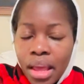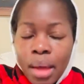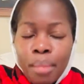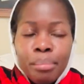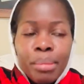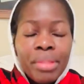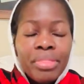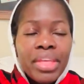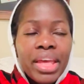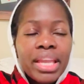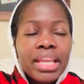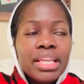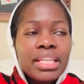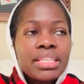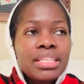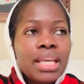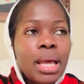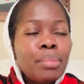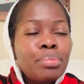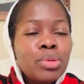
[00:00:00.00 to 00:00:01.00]
but then
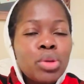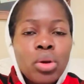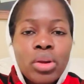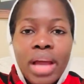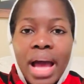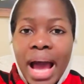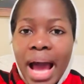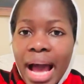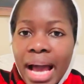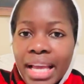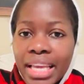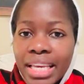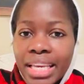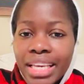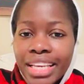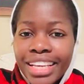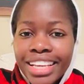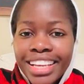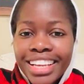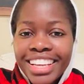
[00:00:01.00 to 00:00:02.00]
it kept on
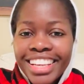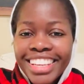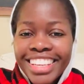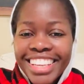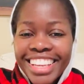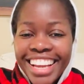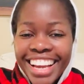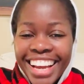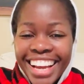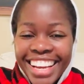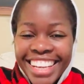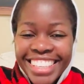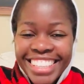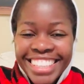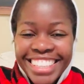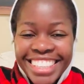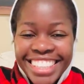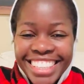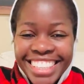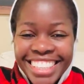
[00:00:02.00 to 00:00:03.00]
hanging. Yeah.
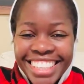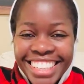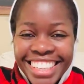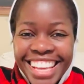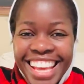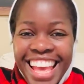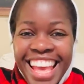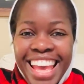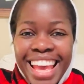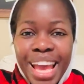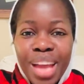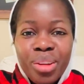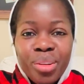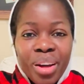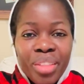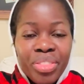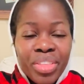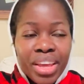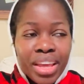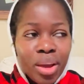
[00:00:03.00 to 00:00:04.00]
And we
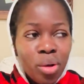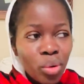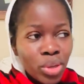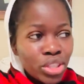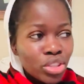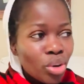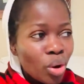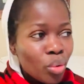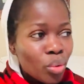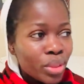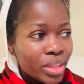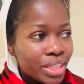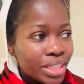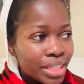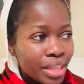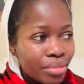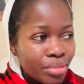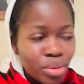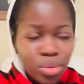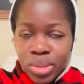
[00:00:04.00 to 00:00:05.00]
were thinking, what's wrong with the
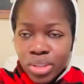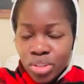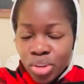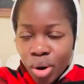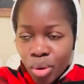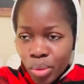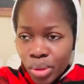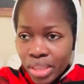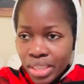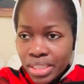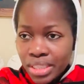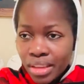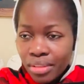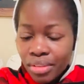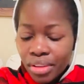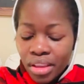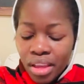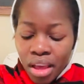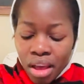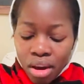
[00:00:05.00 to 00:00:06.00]
TV? What's wrong with the
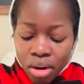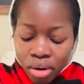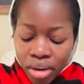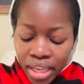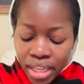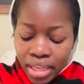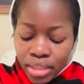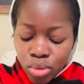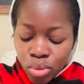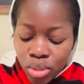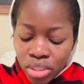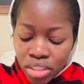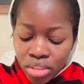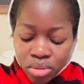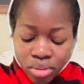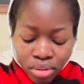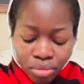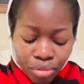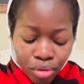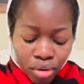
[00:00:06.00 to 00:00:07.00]
TV? Okay, let's watch it
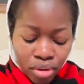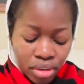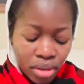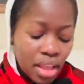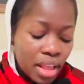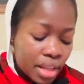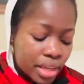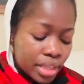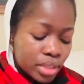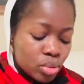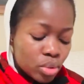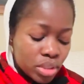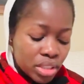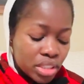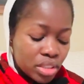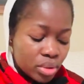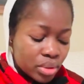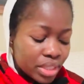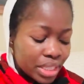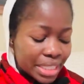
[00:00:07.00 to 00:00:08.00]
on the phone. Let's watch
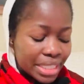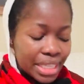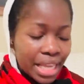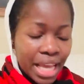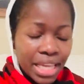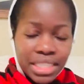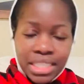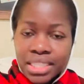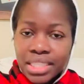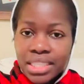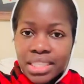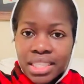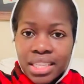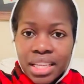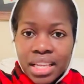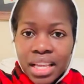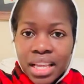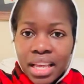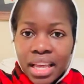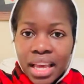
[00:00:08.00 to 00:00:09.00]
it on this gadget.
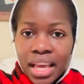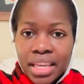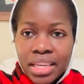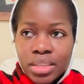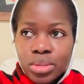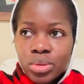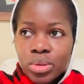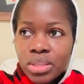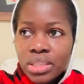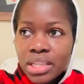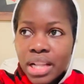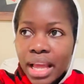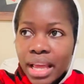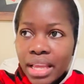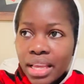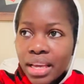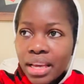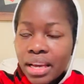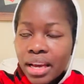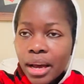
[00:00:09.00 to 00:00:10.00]
And it was
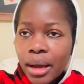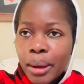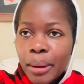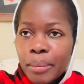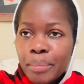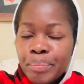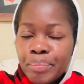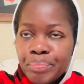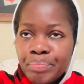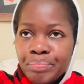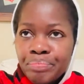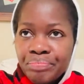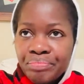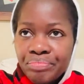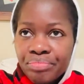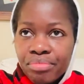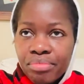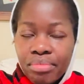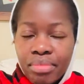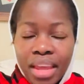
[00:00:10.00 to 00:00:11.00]
like,
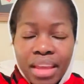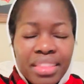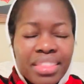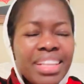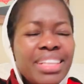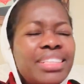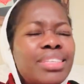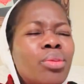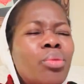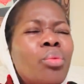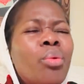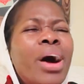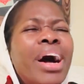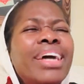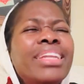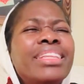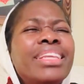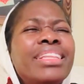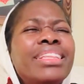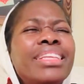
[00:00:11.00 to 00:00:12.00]
there's a
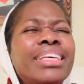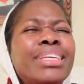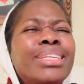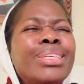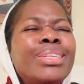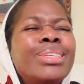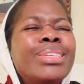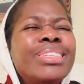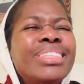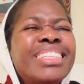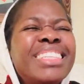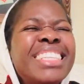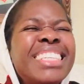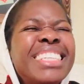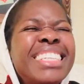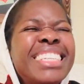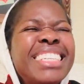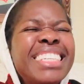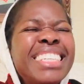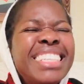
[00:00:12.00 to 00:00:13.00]
word that they use.
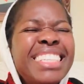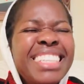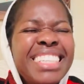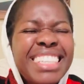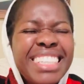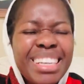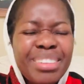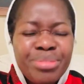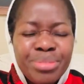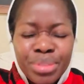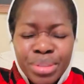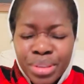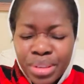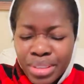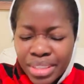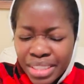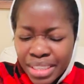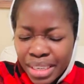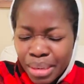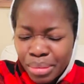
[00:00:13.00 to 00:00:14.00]
I've
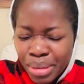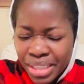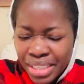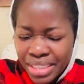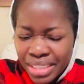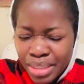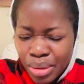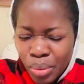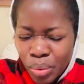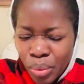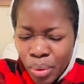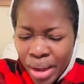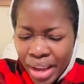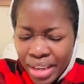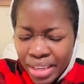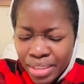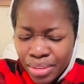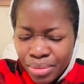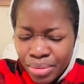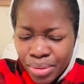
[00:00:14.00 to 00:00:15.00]
forgotten it, but there's a
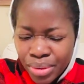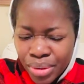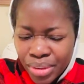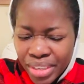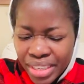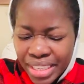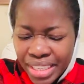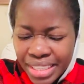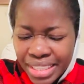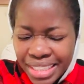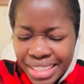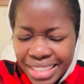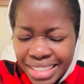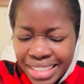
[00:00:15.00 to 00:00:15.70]
word for it.